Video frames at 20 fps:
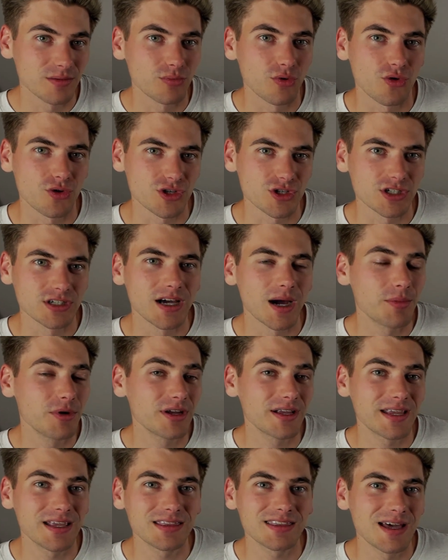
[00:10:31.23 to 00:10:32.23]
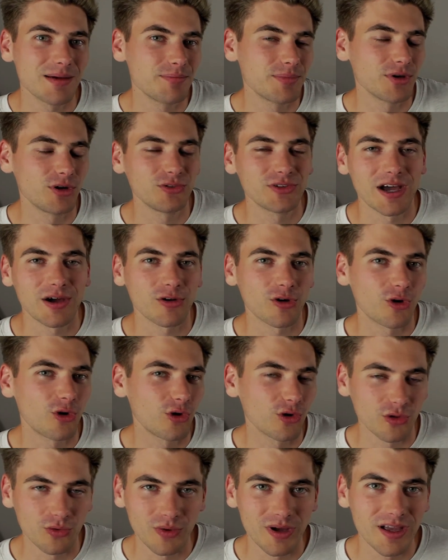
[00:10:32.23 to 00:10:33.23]
portion. I'm going to get that built out
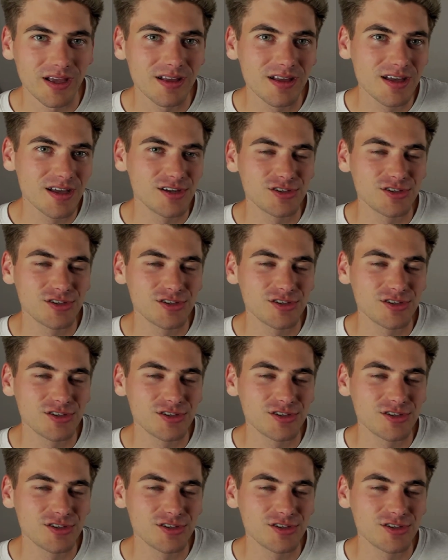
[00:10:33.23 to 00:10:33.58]
all the way.